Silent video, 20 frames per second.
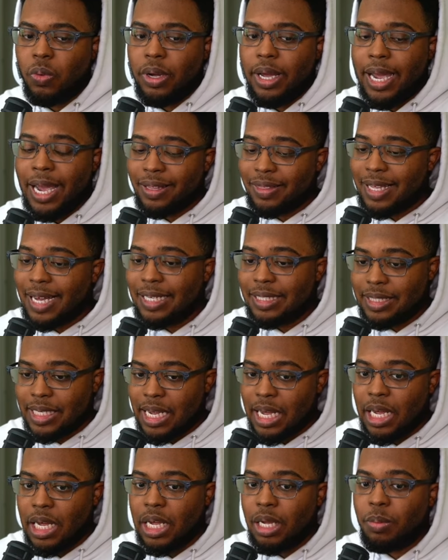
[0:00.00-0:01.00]
at that
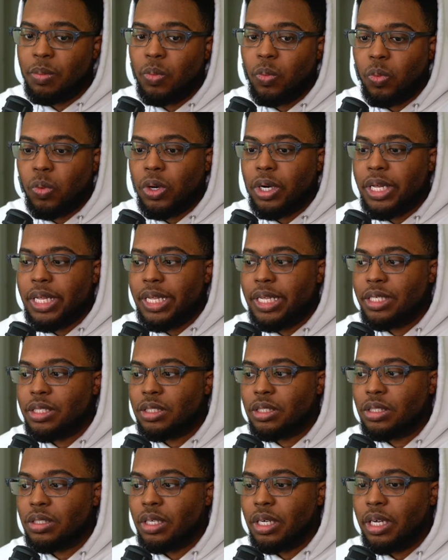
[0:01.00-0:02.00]
time was